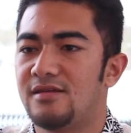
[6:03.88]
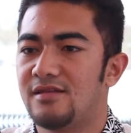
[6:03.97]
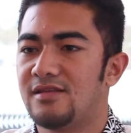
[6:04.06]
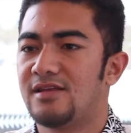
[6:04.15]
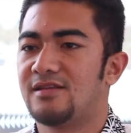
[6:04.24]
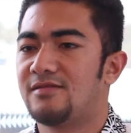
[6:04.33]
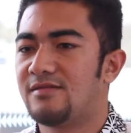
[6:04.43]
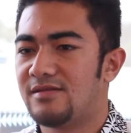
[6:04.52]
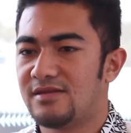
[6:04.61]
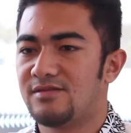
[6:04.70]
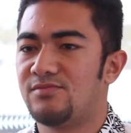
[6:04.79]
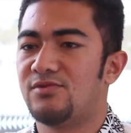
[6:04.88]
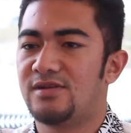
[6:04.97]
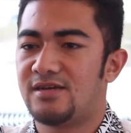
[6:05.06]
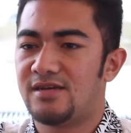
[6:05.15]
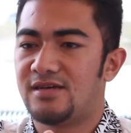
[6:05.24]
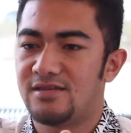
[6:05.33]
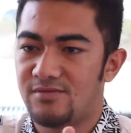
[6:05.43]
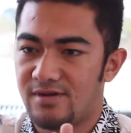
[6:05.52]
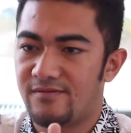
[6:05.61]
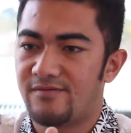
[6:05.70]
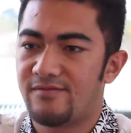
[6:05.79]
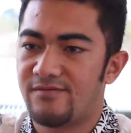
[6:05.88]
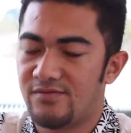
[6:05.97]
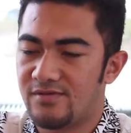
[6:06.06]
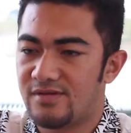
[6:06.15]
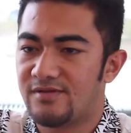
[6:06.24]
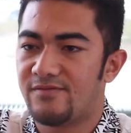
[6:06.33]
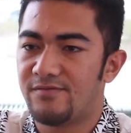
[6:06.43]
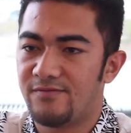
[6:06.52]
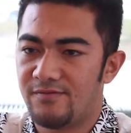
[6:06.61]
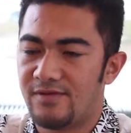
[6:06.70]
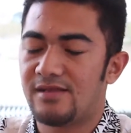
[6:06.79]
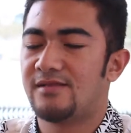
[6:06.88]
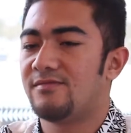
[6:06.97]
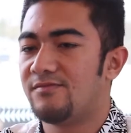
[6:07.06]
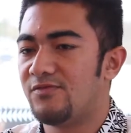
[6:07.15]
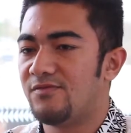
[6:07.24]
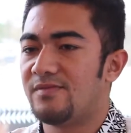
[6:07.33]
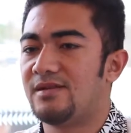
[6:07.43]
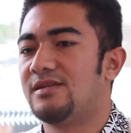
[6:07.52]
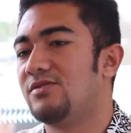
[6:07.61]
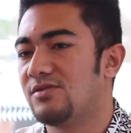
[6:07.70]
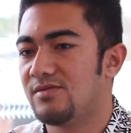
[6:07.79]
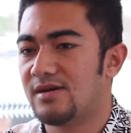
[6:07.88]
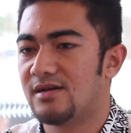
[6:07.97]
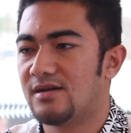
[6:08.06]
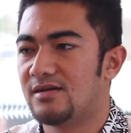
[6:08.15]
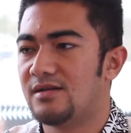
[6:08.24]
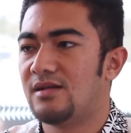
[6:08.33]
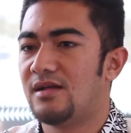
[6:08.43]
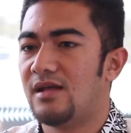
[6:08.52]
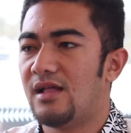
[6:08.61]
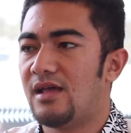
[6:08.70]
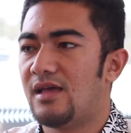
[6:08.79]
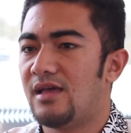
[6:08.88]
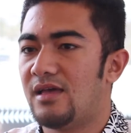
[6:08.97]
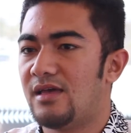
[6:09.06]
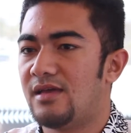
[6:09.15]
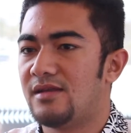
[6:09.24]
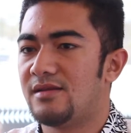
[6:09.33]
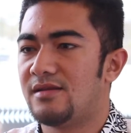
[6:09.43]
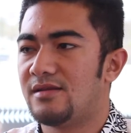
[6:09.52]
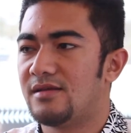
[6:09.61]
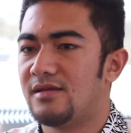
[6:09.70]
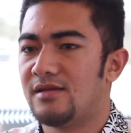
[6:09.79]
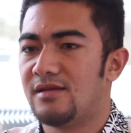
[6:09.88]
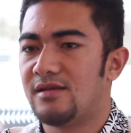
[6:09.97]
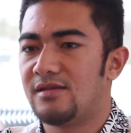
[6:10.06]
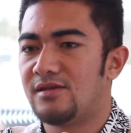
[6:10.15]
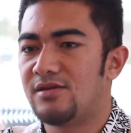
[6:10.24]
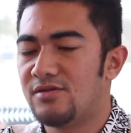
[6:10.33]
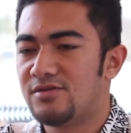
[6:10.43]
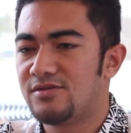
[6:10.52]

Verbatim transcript: That's, that's the modernized one for, the, for, for that movement in Otuhaka. And they go into the